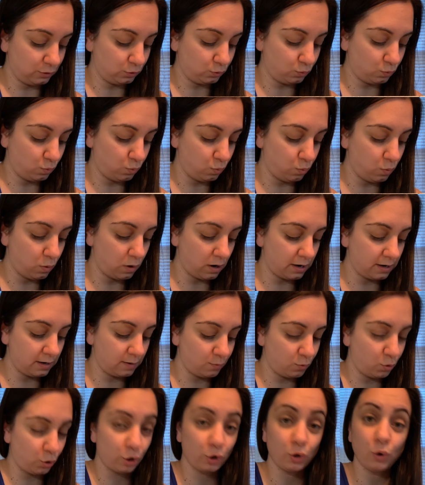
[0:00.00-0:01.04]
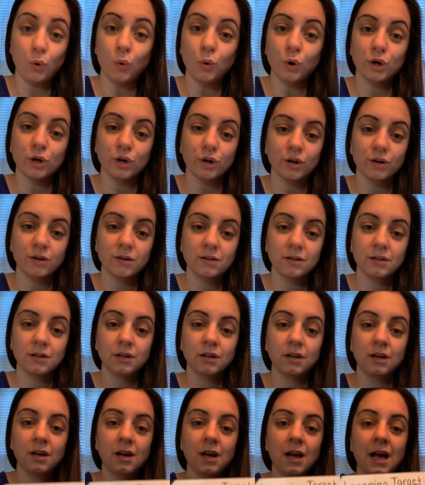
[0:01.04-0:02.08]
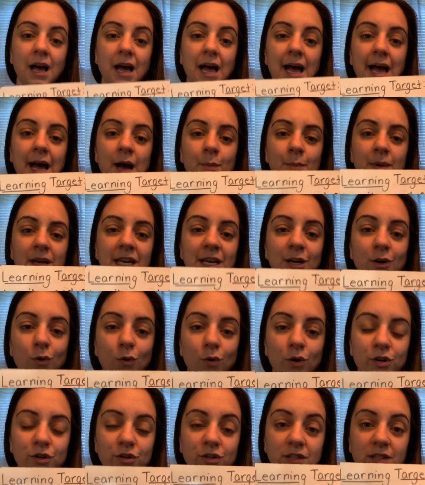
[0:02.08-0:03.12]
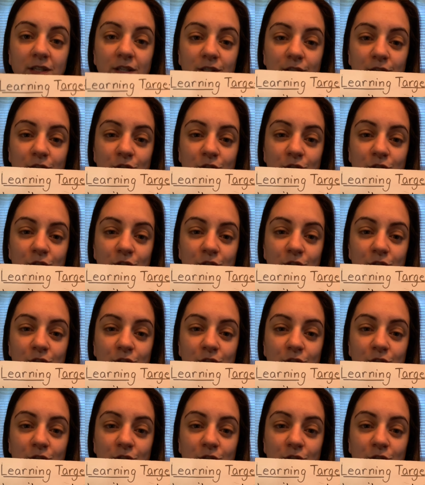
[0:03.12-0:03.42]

one more corner. How many corners does the